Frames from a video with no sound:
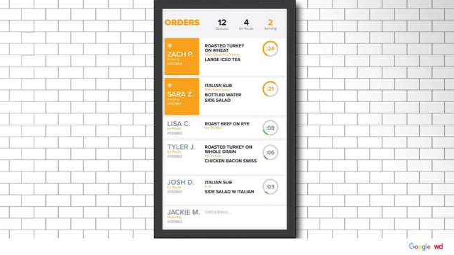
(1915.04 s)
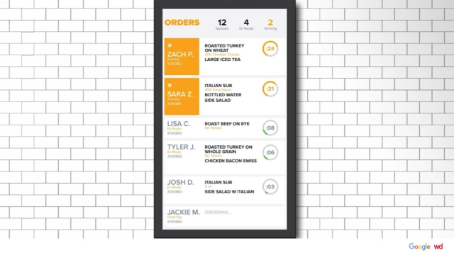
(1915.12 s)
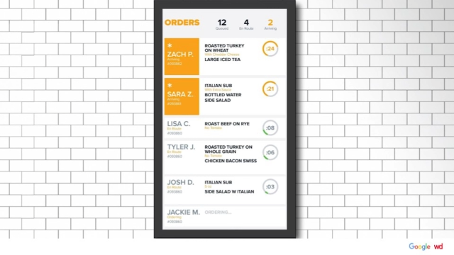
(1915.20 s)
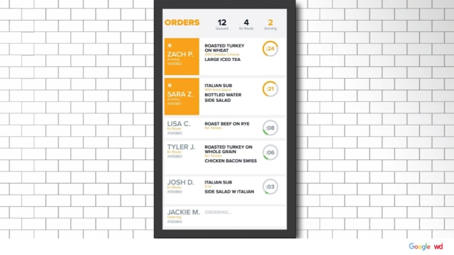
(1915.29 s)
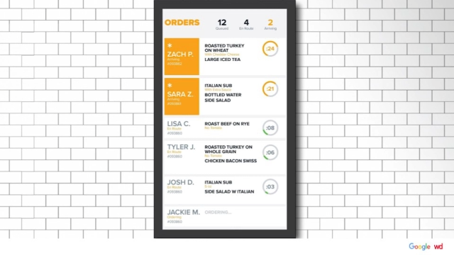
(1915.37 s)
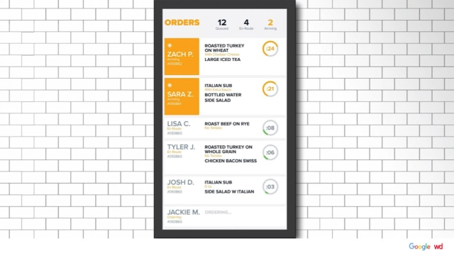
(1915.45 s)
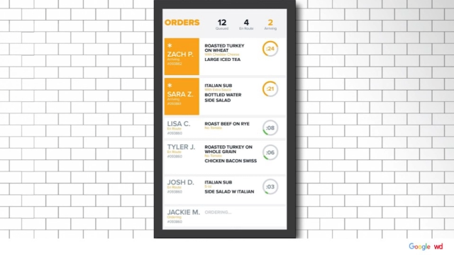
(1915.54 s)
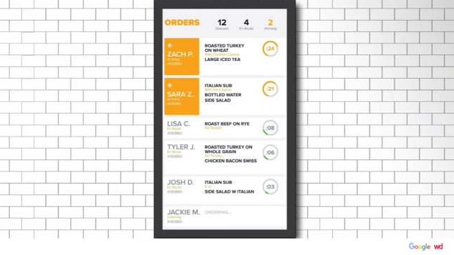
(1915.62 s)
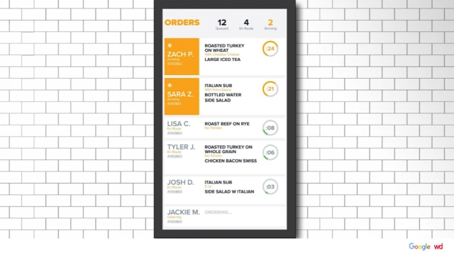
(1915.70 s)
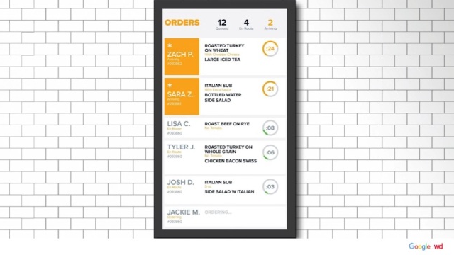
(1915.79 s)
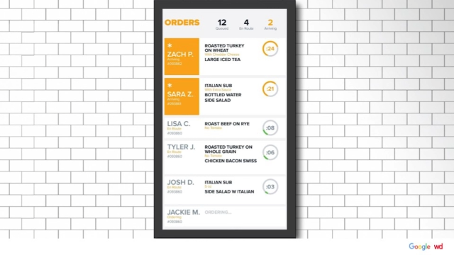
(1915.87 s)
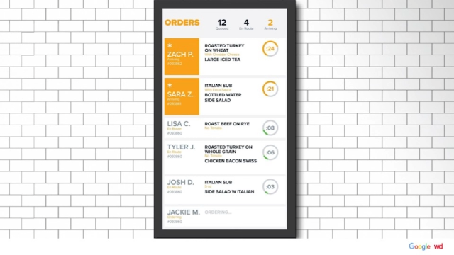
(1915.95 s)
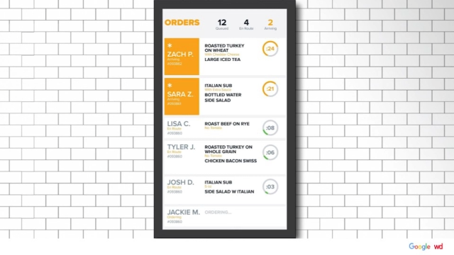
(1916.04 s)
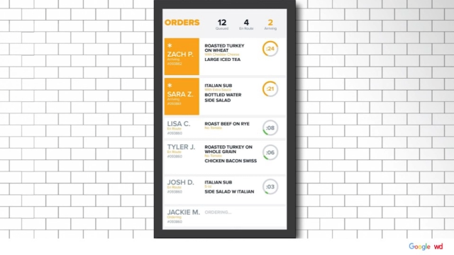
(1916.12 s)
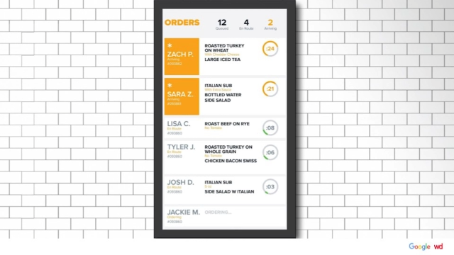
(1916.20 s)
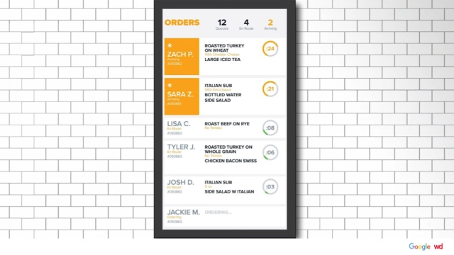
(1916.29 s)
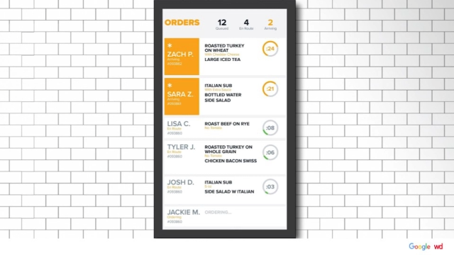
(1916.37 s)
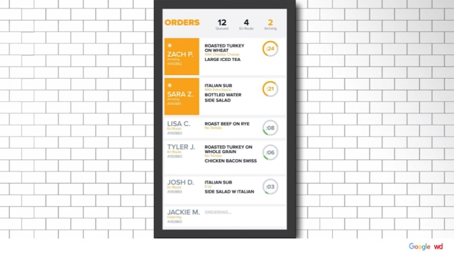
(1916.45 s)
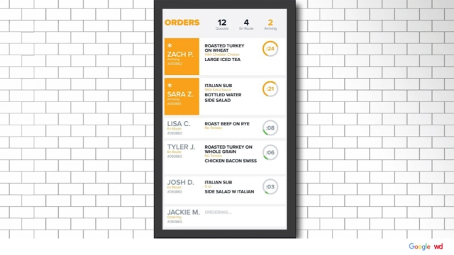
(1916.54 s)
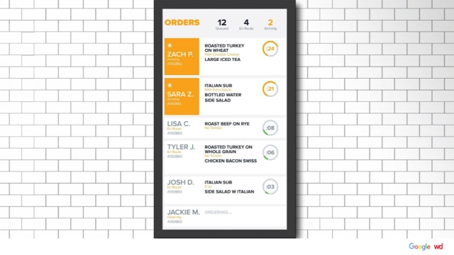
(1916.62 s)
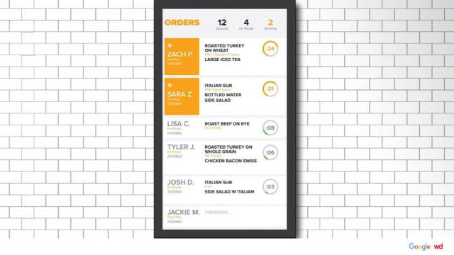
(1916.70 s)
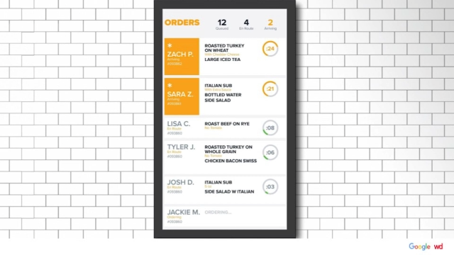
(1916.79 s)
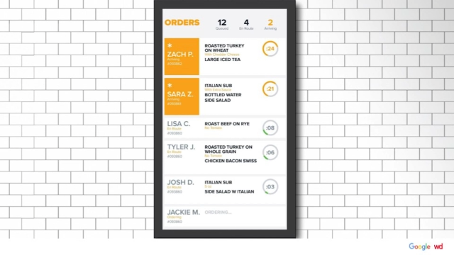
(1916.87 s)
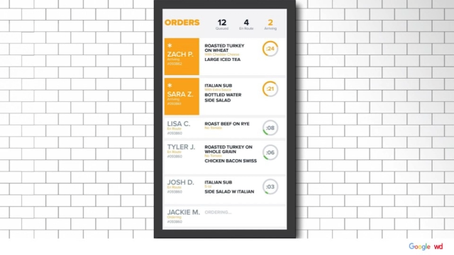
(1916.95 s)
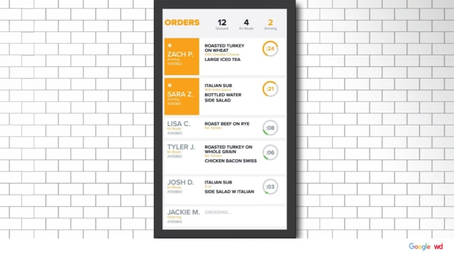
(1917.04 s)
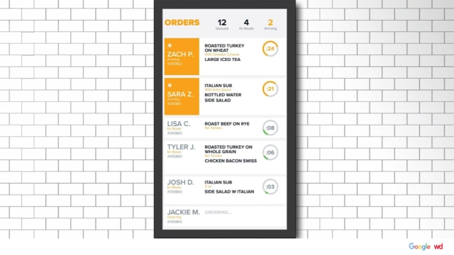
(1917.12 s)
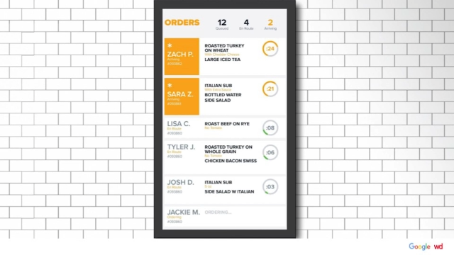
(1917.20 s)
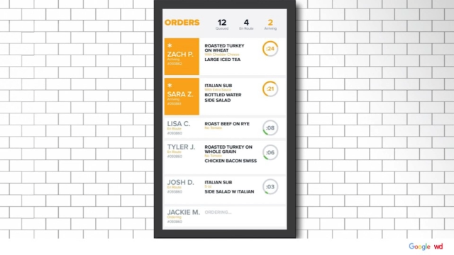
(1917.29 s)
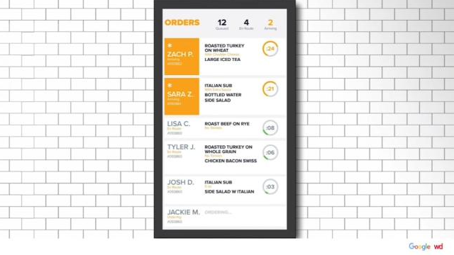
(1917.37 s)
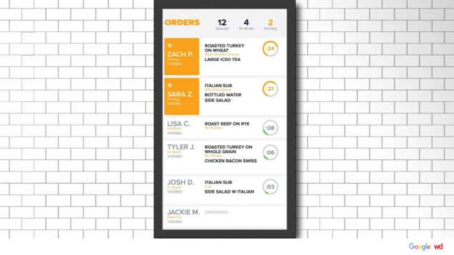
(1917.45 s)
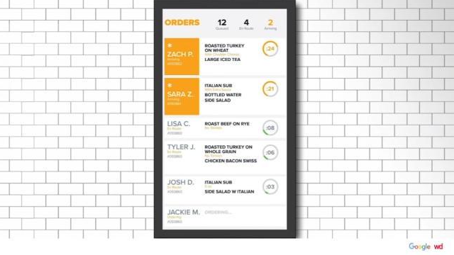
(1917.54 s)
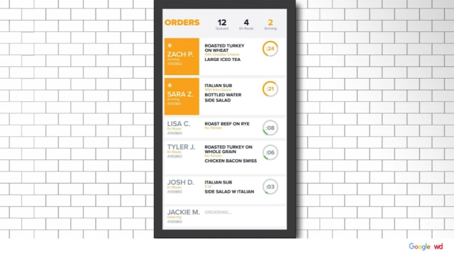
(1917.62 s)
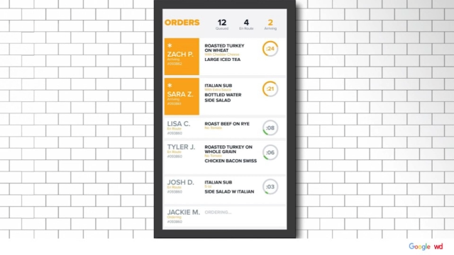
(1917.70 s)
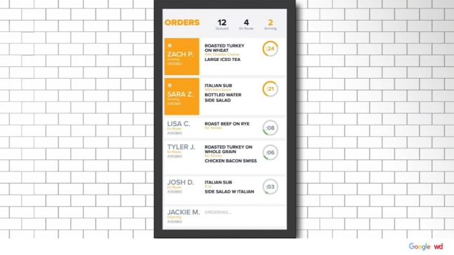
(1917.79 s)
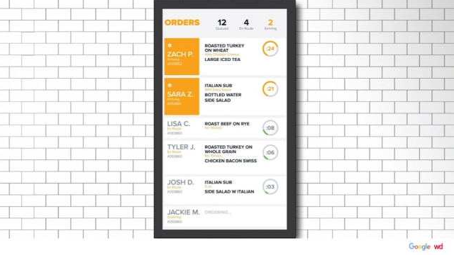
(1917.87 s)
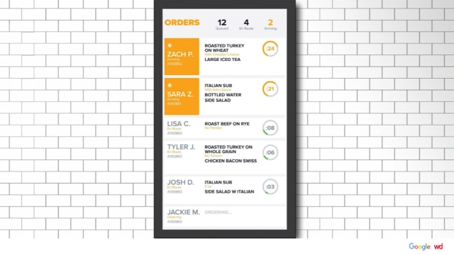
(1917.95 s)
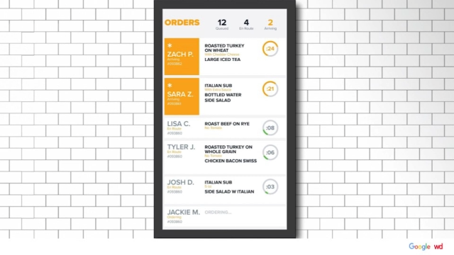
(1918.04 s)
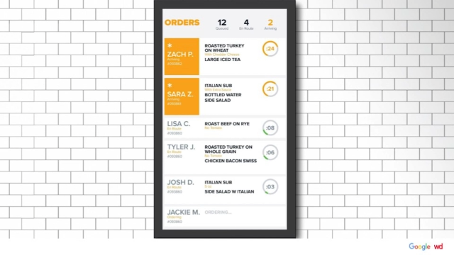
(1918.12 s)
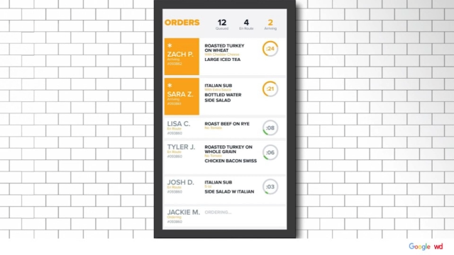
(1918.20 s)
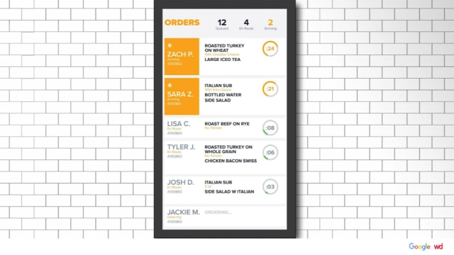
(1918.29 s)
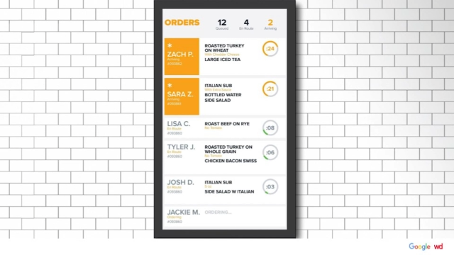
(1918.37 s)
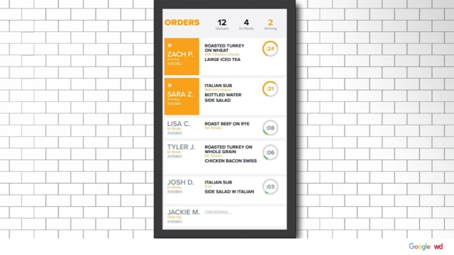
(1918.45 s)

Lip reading: Nobody's mouth can be seen.